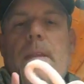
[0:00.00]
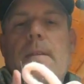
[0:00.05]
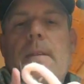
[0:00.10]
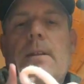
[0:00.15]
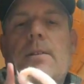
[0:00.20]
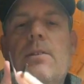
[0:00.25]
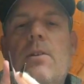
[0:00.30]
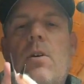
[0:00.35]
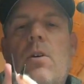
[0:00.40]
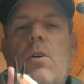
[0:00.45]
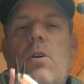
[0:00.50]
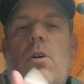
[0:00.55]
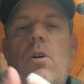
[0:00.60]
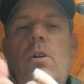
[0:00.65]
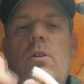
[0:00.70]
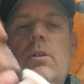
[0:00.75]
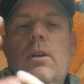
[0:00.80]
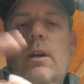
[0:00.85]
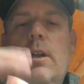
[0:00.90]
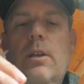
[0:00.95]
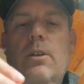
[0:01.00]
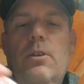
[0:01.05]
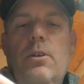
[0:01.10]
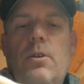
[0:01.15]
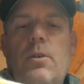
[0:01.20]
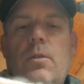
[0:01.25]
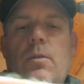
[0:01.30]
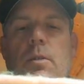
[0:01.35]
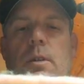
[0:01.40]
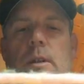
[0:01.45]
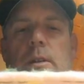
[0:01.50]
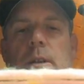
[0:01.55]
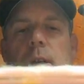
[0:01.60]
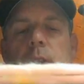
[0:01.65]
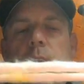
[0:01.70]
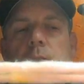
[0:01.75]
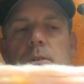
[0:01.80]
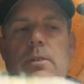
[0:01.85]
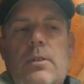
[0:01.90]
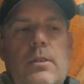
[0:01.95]
And that's all you got to do.
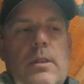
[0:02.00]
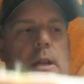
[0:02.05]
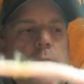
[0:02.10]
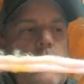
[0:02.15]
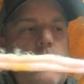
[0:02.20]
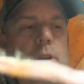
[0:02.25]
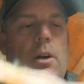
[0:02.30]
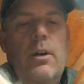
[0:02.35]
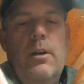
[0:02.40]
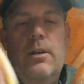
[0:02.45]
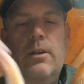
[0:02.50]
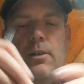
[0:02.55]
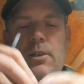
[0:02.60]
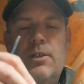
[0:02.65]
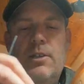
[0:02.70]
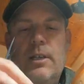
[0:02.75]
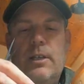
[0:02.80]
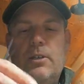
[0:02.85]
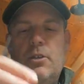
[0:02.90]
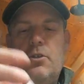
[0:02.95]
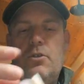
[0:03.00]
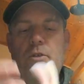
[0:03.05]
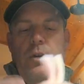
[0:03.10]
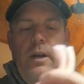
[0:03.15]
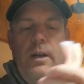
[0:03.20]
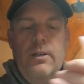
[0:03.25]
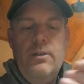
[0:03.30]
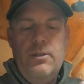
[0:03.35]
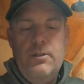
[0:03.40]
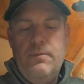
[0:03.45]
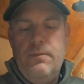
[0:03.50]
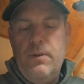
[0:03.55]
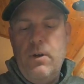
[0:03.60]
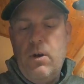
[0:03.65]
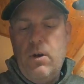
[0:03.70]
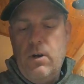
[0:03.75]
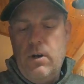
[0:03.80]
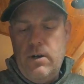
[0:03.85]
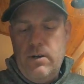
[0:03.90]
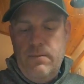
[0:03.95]
That'll turn into 6 strands of
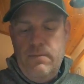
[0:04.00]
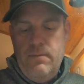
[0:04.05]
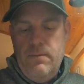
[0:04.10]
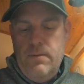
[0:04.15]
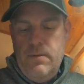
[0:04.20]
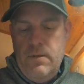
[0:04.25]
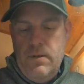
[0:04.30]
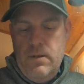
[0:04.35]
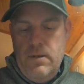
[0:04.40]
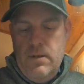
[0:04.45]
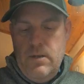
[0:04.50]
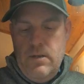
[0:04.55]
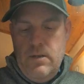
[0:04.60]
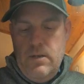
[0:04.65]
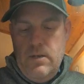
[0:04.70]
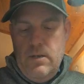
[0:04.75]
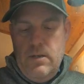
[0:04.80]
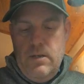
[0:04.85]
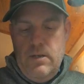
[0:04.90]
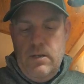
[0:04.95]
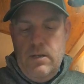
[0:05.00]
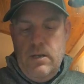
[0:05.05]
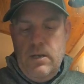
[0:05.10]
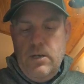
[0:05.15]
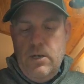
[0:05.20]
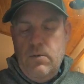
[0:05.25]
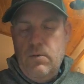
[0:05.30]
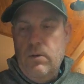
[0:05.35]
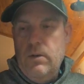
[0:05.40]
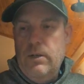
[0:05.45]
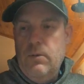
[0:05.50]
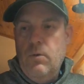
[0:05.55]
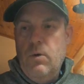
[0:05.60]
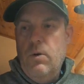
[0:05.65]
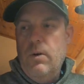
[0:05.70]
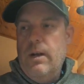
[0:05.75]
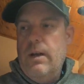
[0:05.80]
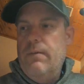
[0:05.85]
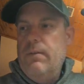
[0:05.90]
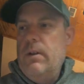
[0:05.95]
yarn, and you really
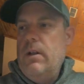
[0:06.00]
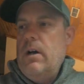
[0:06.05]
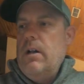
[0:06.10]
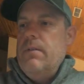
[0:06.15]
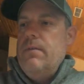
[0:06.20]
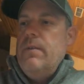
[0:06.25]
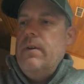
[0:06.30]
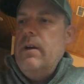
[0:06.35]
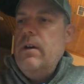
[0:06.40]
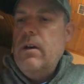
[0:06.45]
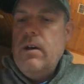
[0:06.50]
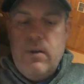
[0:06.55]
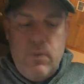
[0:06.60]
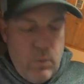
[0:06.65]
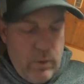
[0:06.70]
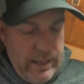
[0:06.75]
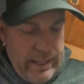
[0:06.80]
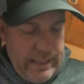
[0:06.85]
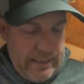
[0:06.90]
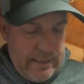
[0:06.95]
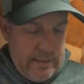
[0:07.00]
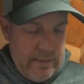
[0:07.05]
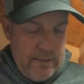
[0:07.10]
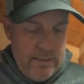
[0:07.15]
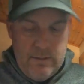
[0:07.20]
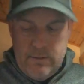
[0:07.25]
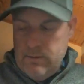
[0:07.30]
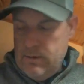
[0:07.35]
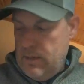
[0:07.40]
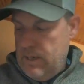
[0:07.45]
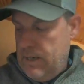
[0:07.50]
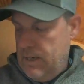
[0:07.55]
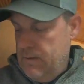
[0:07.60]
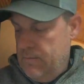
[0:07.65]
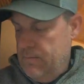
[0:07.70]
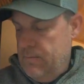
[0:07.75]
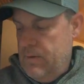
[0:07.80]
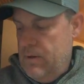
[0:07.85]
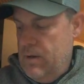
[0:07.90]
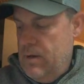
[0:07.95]
won't have a lot of waste,
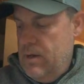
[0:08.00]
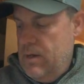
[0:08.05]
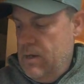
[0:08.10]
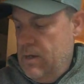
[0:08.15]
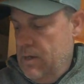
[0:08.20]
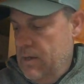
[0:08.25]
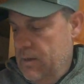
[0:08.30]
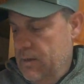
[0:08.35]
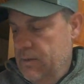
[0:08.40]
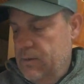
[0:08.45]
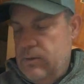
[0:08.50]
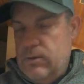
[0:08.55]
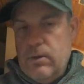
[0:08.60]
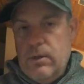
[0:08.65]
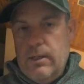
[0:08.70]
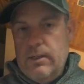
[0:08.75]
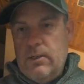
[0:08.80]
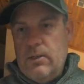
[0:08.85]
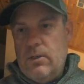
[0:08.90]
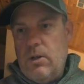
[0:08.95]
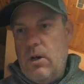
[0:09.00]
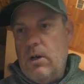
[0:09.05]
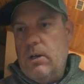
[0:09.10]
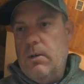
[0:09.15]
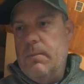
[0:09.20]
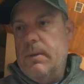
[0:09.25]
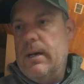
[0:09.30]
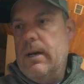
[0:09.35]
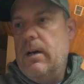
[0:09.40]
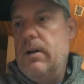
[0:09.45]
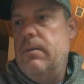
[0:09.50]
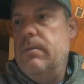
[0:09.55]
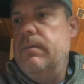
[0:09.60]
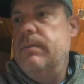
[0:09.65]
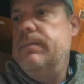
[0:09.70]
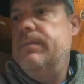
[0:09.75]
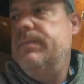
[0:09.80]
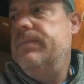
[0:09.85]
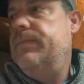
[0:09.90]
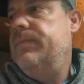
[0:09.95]
okay? So let's talk
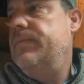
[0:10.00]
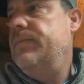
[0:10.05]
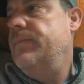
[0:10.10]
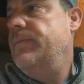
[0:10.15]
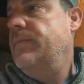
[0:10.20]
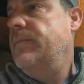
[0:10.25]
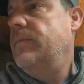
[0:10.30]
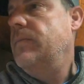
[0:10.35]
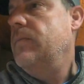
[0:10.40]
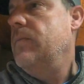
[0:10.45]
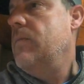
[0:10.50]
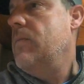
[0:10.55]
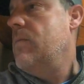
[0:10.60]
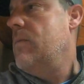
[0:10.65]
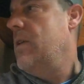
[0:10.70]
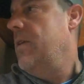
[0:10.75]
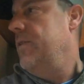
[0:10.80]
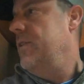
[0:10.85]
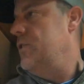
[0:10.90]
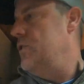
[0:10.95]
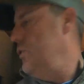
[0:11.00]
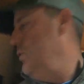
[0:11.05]
about the